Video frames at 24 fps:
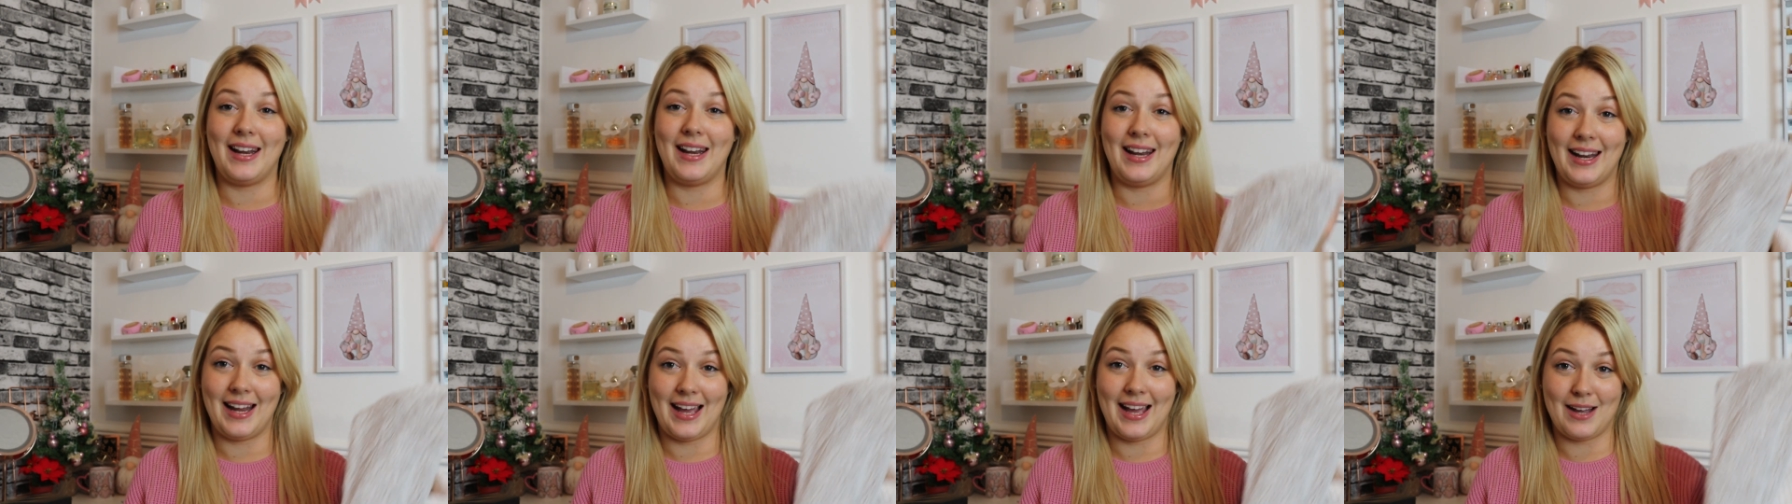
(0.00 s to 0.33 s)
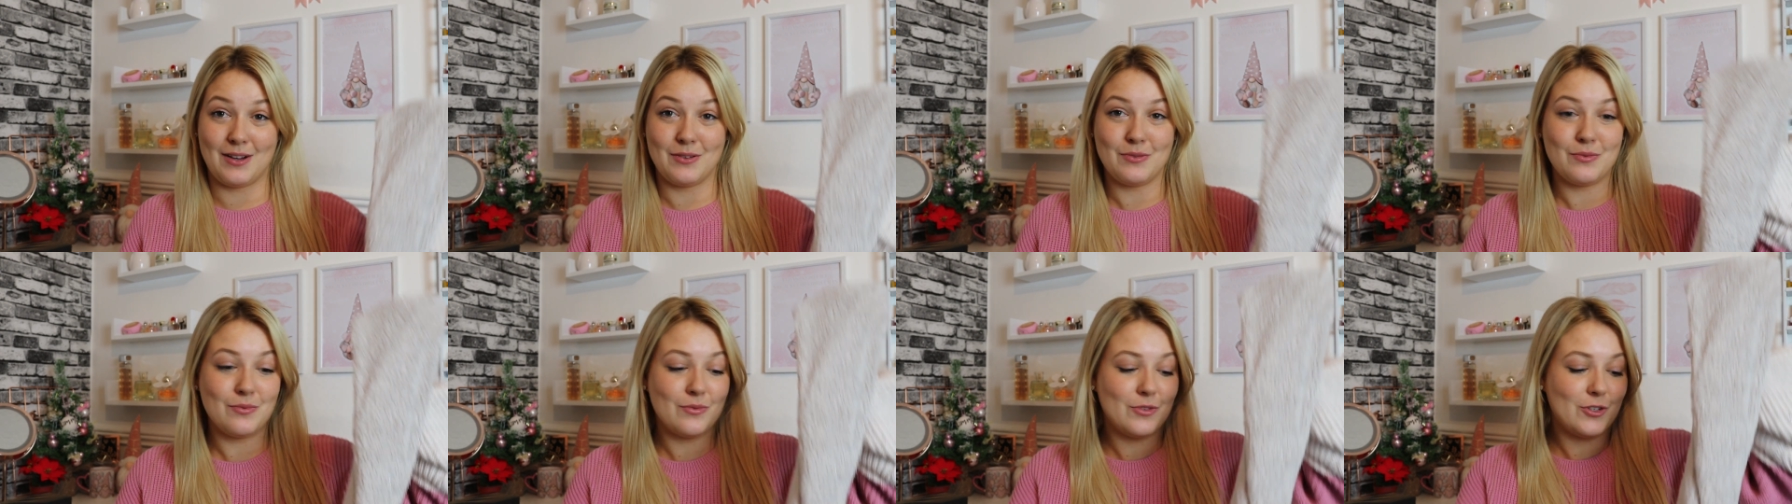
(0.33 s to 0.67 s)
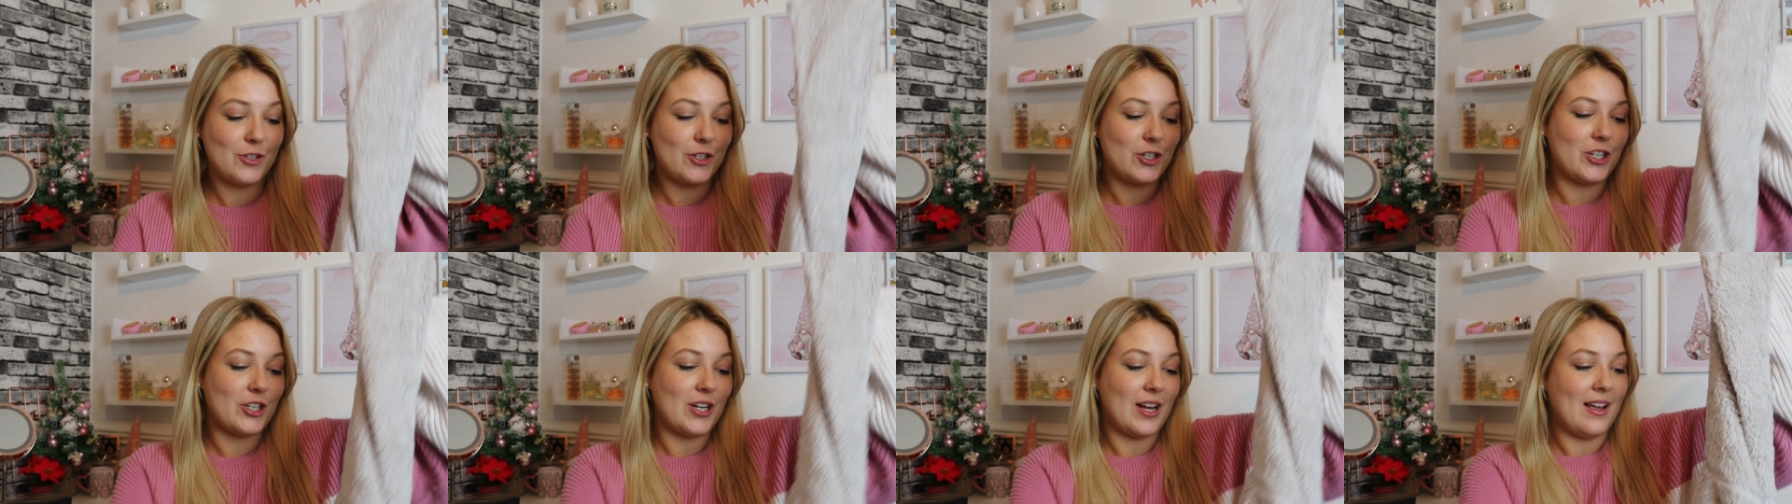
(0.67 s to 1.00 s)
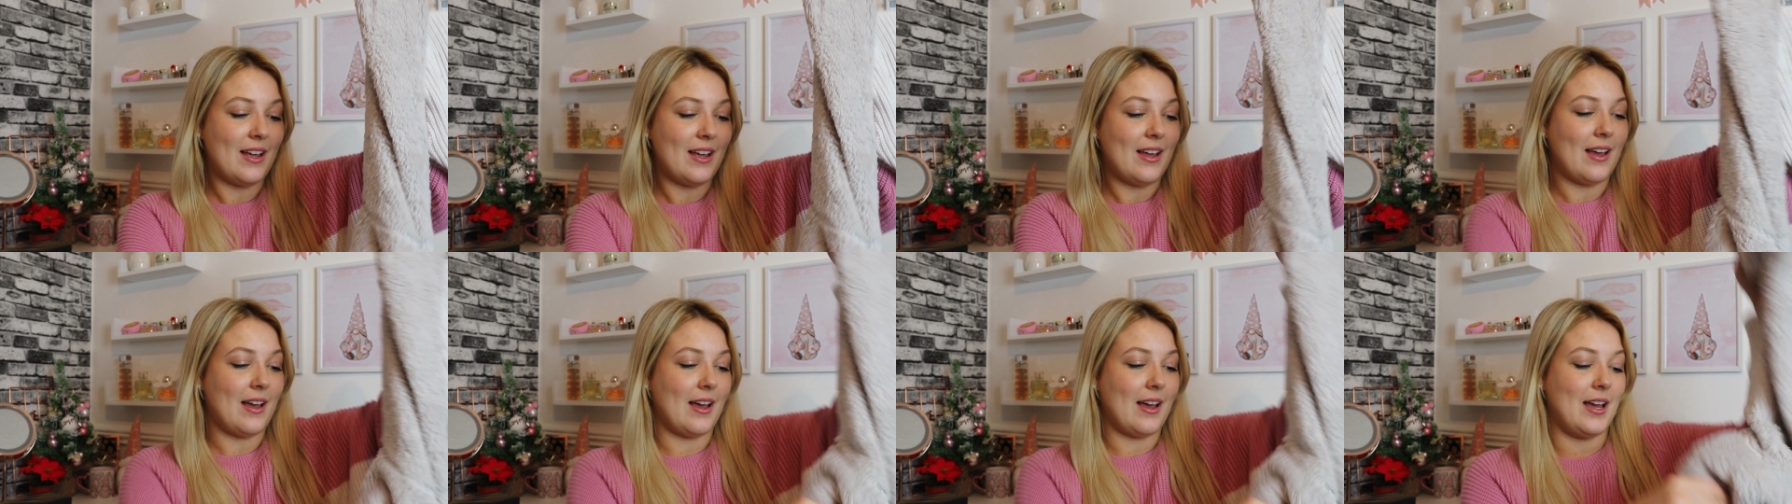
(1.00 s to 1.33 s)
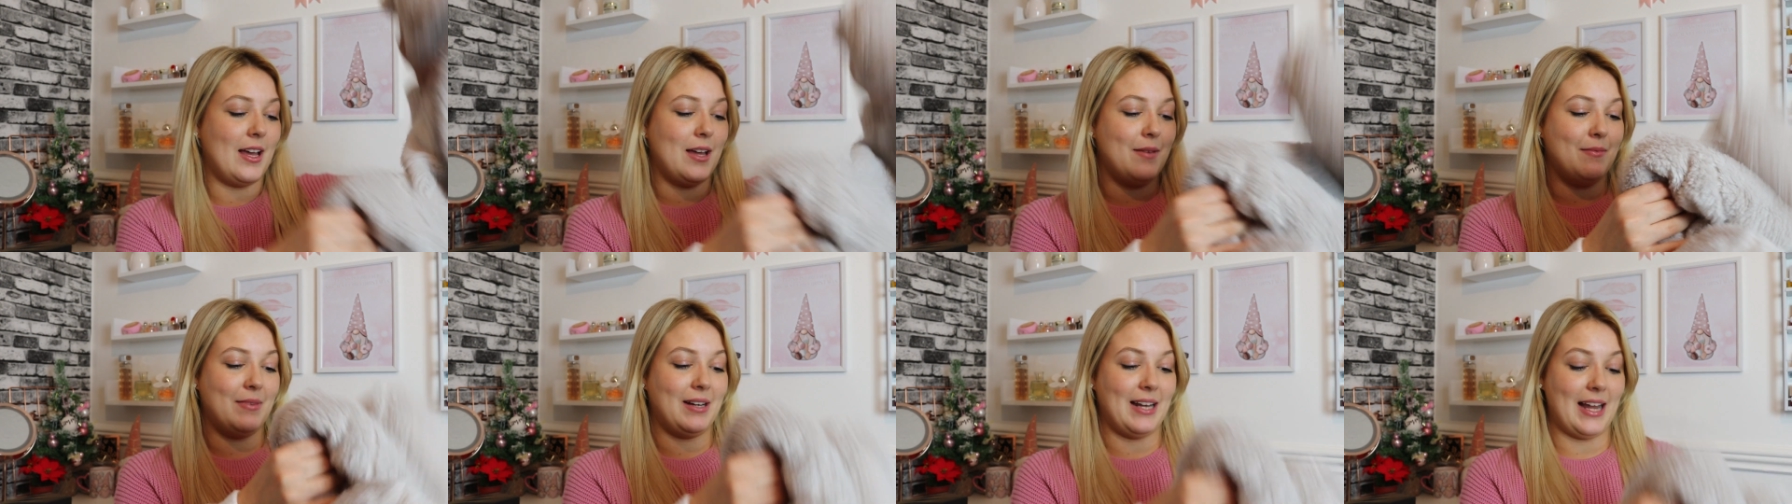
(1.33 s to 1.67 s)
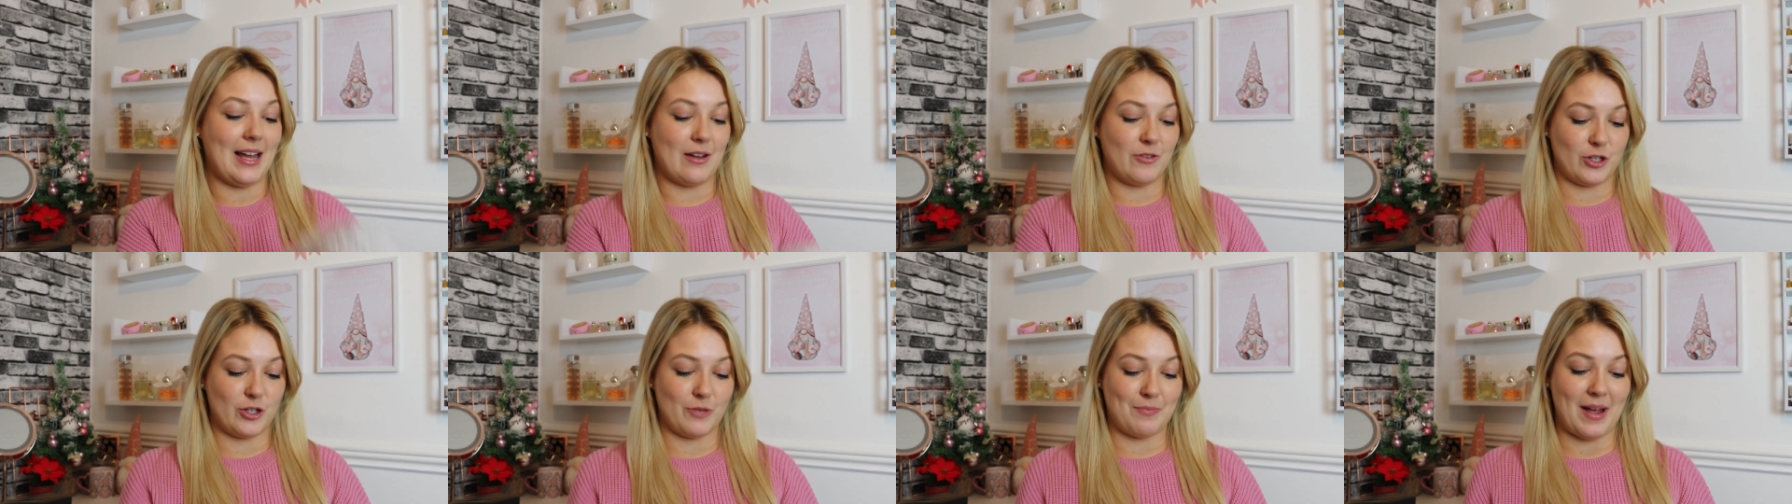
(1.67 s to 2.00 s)
Lounge
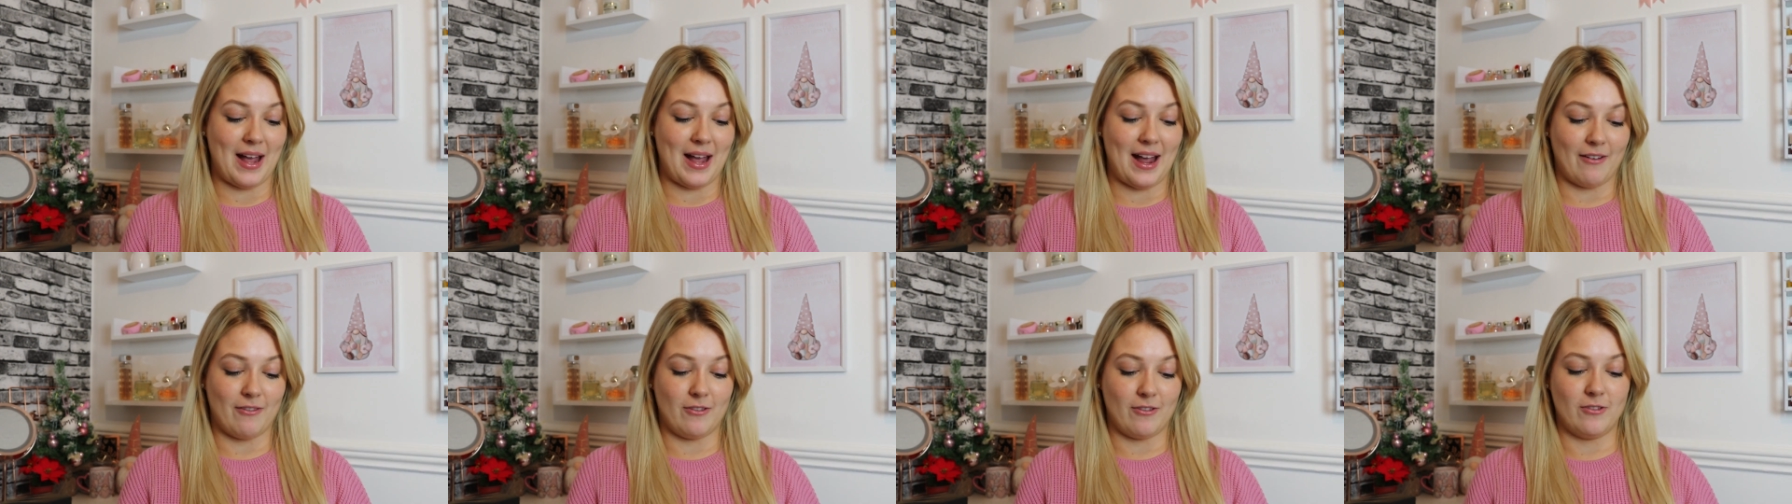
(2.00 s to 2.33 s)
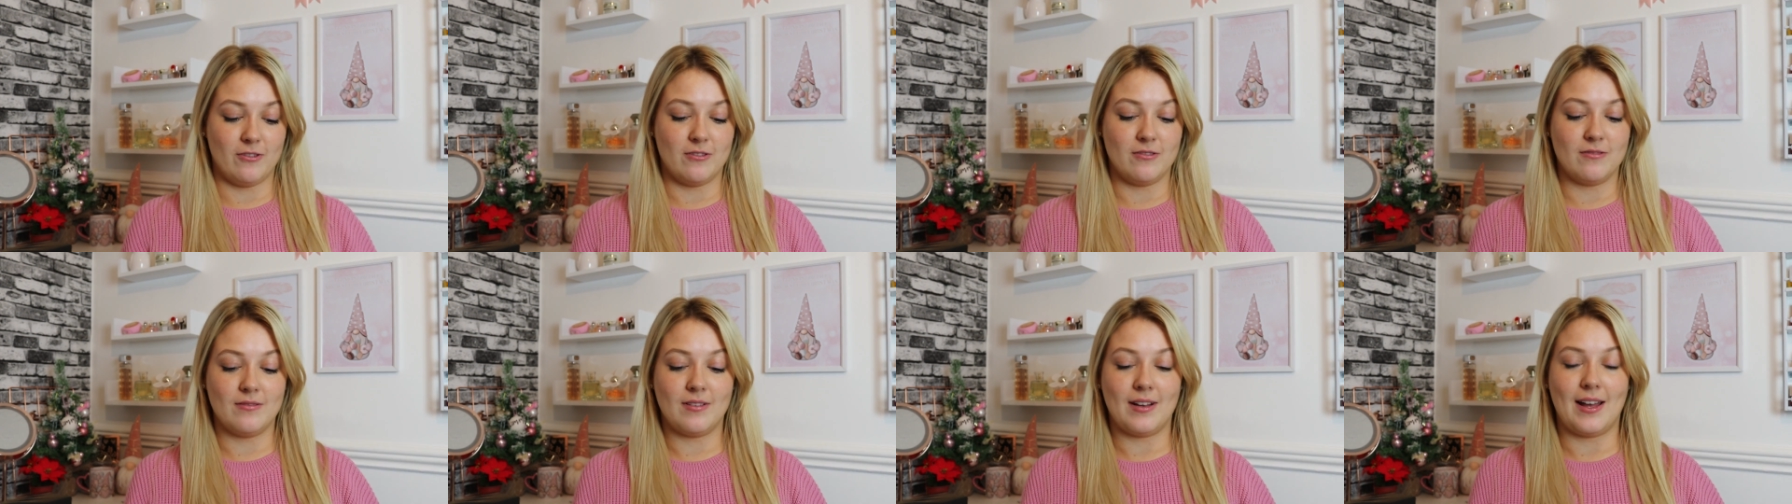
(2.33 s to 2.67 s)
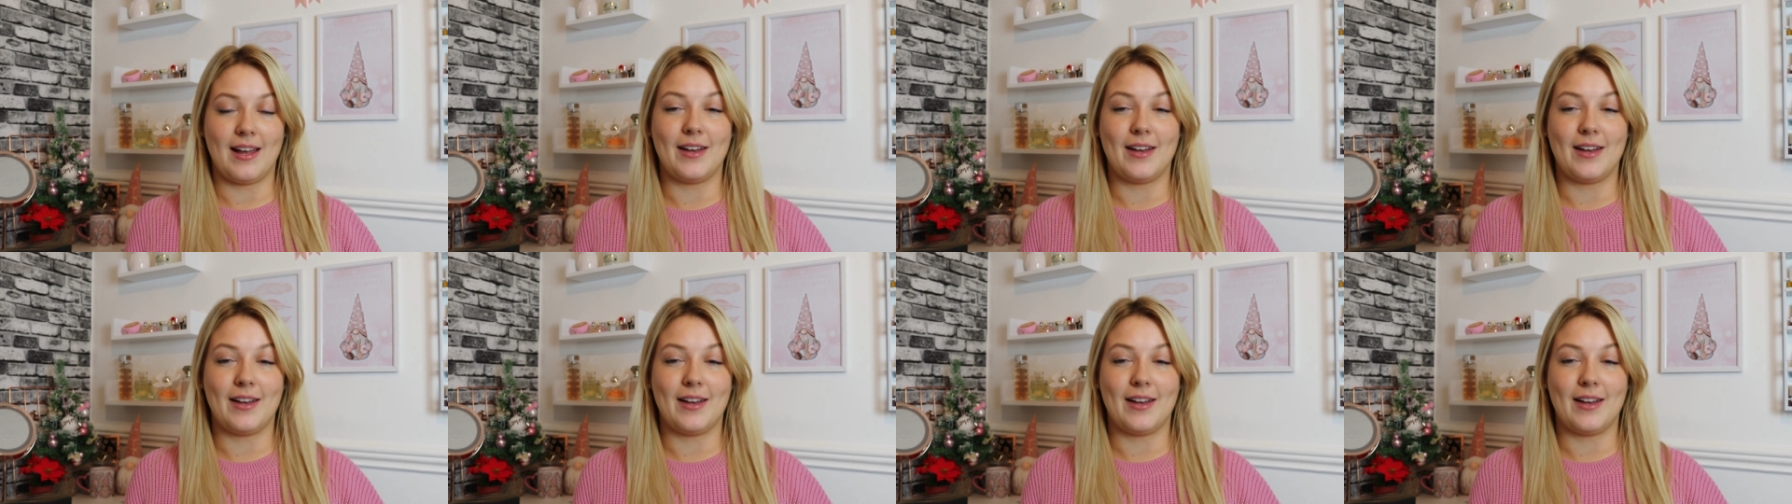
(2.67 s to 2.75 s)
Apparel.